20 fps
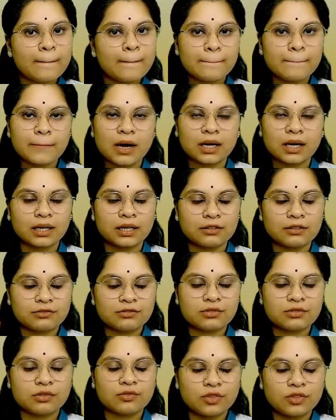market,
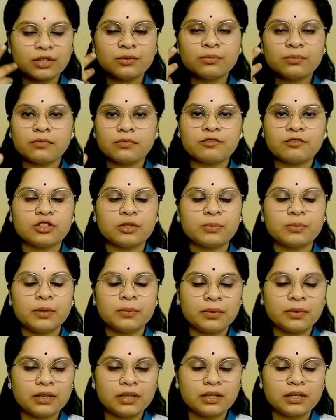so for the
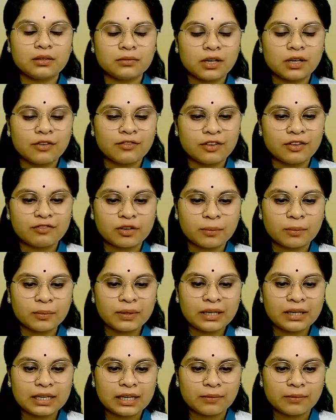people away from
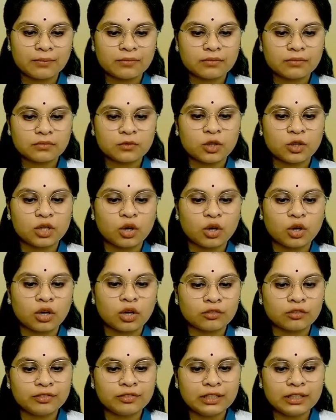India or not
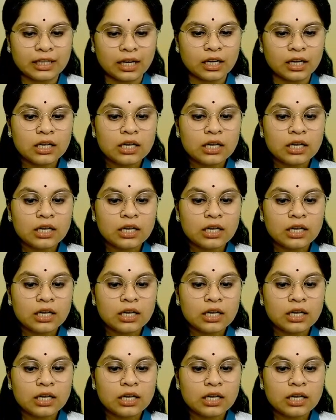of India.